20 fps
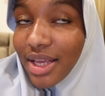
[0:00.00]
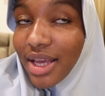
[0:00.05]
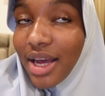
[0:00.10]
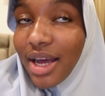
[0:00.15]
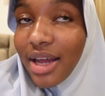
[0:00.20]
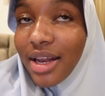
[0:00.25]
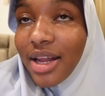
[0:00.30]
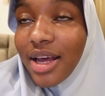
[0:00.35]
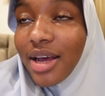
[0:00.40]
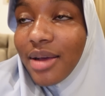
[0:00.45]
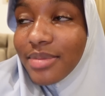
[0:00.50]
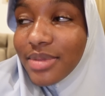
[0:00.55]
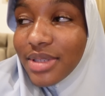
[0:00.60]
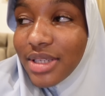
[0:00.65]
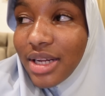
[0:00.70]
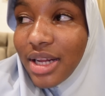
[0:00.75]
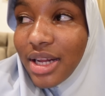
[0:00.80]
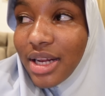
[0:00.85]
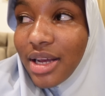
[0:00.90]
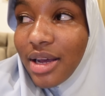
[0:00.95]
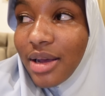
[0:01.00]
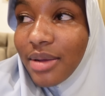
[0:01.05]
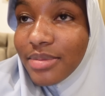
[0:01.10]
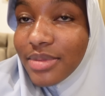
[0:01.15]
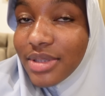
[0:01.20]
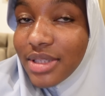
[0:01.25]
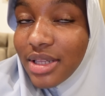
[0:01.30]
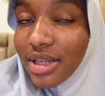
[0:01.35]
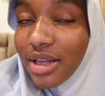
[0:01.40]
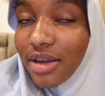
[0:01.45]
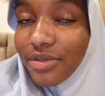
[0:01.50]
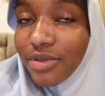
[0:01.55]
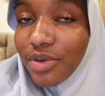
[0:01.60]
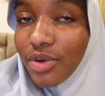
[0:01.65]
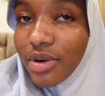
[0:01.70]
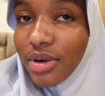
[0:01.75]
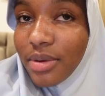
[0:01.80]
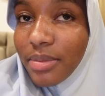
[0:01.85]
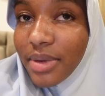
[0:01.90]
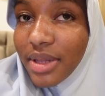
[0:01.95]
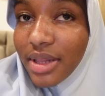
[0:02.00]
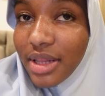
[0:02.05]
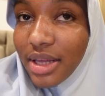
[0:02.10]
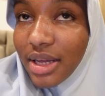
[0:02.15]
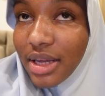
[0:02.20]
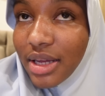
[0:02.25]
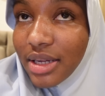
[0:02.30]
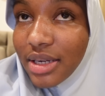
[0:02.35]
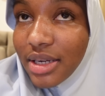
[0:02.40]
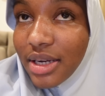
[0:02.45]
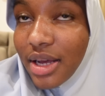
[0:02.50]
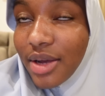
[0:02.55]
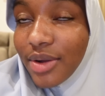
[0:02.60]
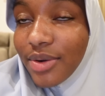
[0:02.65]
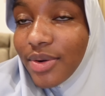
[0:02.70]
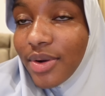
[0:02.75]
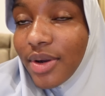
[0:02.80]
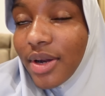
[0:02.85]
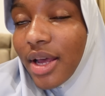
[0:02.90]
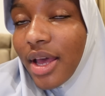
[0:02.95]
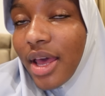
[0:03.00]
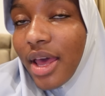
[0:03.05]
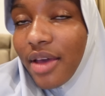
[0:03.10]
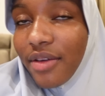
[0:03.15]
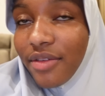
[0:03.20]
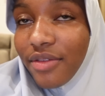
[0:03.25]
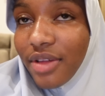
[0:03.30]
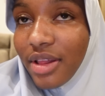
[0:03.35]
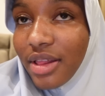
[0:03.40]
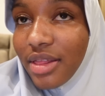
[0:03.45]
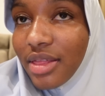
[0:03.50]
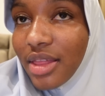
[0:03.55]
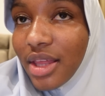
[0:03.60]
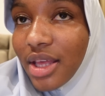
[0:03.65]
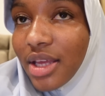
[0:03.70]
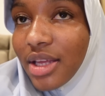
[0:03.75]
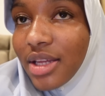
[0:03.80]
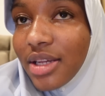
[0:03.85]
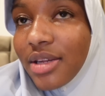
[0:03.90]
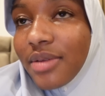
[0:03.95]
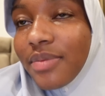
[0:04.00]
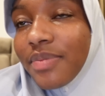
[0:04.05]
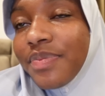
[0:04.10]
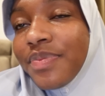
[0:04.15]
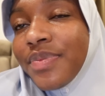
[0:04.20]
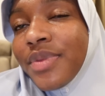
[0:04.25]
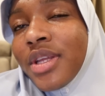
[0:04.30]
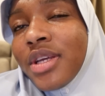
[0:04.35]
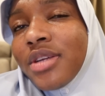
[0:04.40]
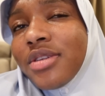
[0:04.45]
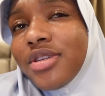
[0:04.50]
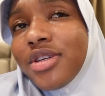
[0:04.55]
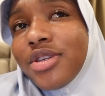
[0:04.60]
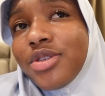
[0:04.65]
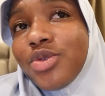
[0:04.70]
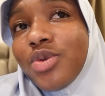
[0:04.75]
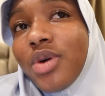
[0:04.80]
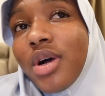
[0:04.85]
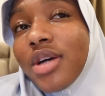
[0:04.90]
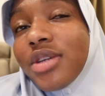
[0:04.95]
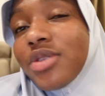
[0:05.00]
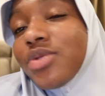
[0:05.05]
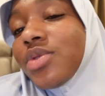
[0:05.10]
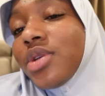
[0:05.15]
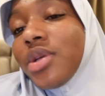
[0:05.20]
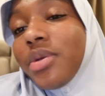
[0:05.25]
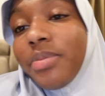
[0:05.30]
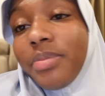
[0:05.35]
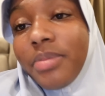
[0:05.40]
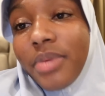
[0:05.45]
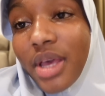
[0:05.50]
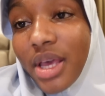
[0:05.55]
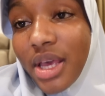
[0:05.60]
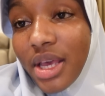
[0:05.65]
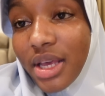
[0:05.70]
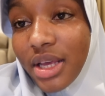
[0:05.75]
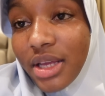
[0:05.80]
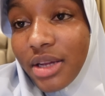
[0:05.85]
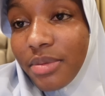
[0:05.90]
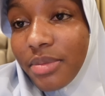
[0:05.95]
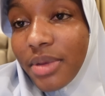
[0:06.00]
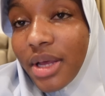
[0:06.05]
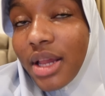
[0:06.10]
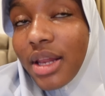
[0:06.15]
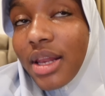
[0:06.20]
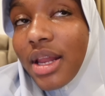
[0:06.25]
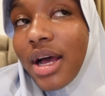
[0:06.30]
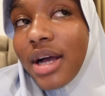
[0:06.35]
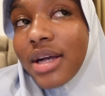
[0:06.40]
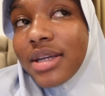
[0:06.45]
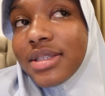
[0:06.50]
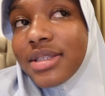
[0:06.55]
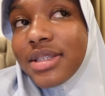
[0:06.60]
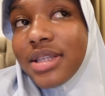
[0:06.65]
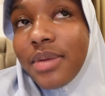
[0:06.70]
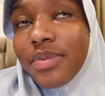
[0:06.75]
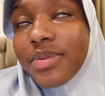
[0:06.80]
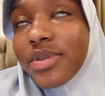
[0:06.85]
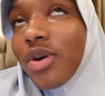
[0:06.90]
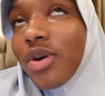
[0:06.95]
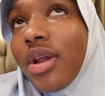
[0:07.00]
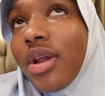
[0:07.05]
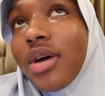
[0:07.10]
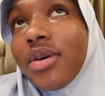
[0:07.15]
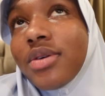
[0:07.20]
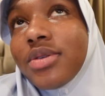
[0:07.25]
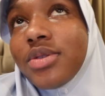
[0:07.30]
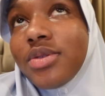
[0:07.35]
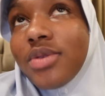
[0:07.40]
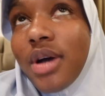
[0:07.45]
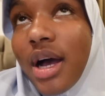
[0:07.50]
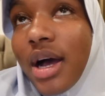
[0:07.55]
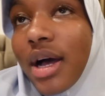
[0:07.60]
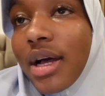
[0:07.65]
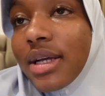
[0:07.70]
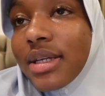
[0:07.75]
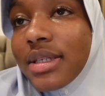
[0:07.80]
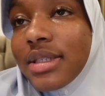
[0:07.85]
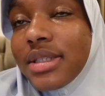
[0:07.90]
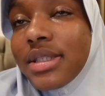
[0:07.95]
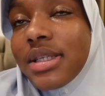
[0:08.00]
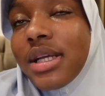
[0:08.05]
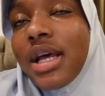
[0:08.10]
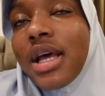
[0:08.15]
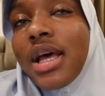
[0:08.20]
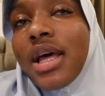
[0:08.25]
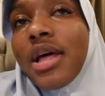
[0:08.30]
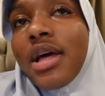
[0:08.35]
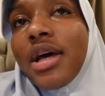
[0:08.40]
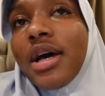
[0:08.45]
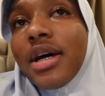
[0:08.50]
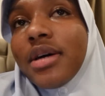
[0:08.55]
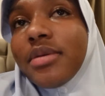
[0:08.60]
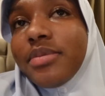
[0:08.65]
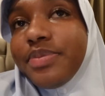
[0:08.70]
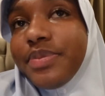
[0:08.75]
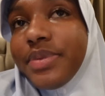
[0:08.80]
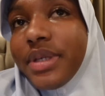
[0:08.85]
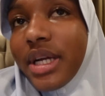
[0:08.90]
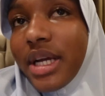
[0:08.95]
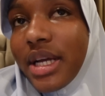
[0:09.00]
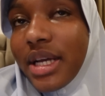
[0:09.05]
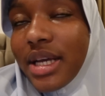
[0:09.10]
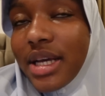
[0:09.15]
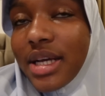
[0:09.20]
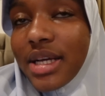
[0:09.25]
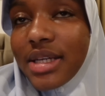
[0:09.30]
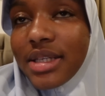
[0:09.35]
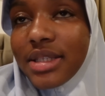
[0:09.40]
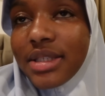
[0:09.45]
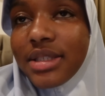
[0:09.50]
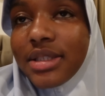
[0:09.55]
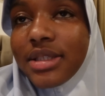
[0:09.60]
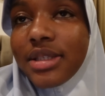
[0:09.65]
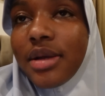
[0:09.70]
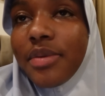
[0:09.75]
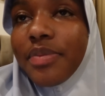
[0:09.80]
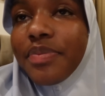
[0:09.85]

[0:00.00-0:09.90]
Alhamdulillah, alhamdulillah for Ramadan and everything. The du'as we made, may Allah accept our du'as and prayers.